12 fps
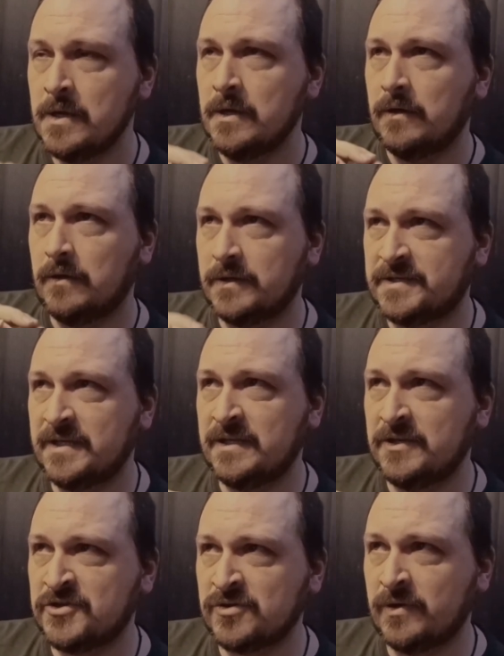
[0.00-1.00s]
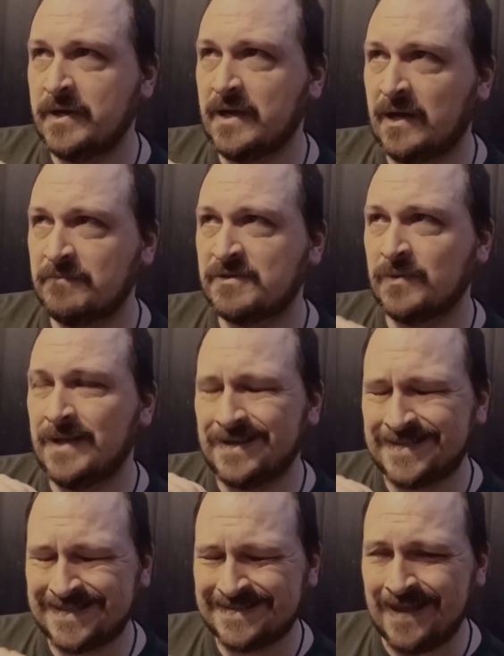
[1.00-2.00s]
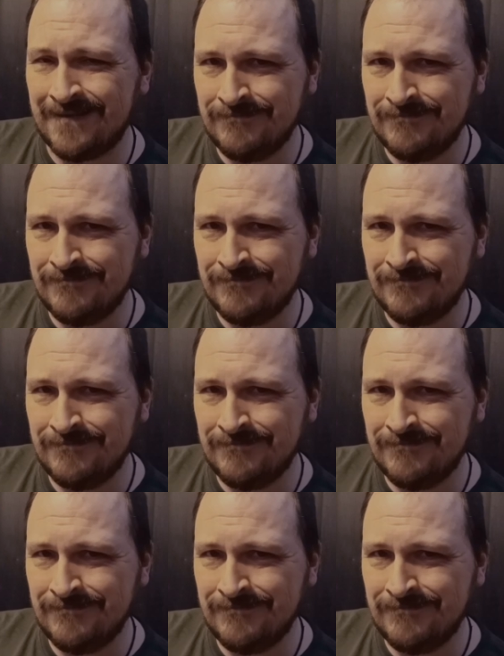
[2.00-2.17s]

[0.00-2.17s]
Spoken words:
did enjoy up to an extent.